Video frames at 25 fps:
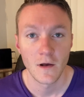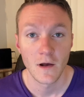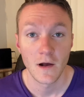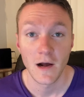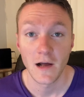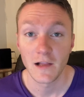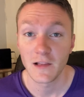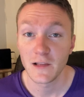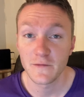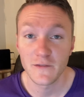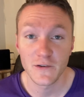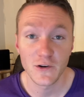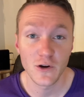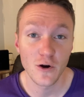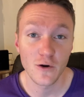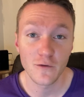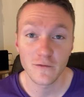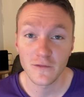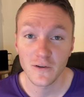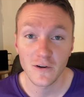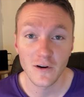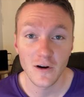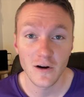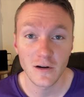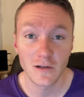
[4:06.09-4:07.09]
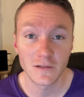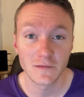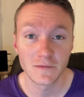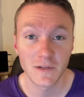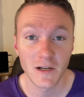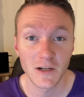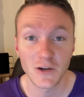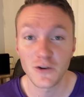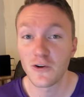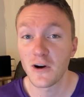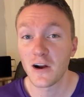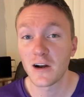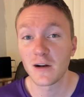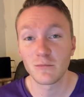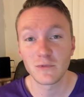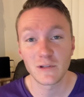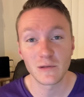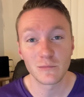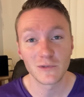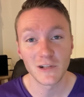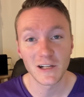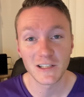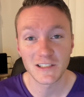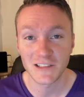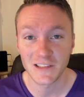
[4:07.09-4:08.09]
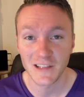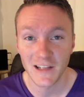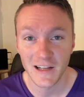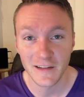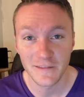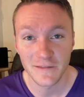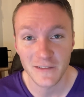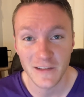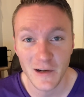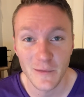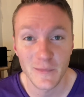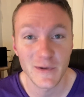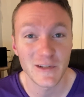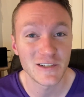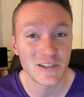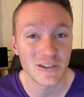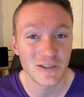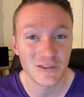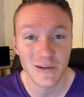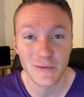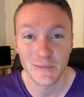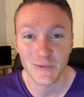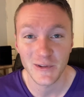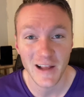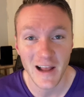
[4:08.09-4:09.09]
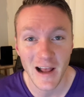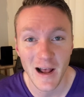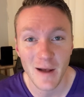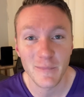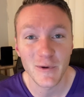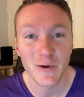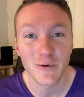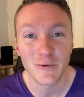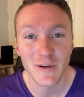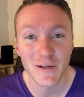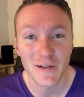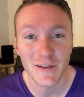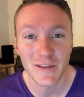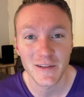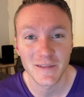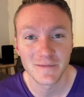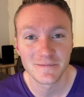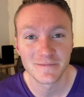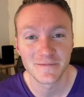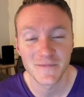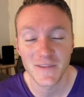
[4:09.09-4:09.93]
I live an overall incredibly blessed life that I'm extremely happy with,